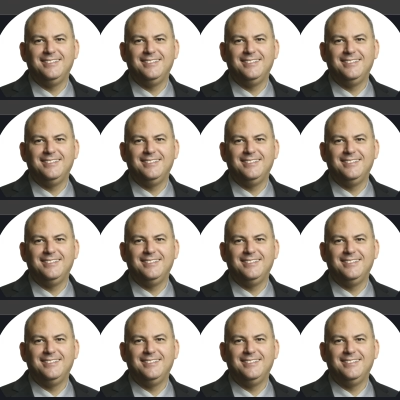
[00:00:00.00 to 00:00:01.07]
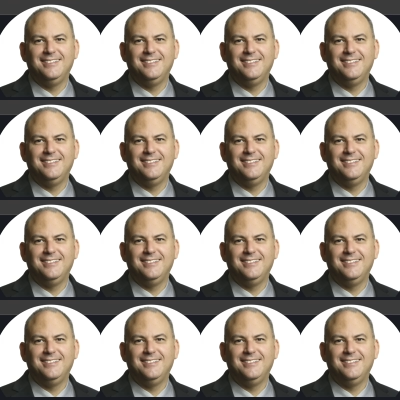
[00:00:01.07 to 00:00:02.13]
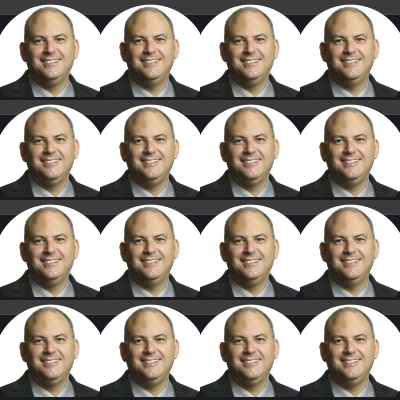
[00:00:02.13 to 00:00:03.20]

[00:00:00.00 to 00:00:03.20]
(no lip movement)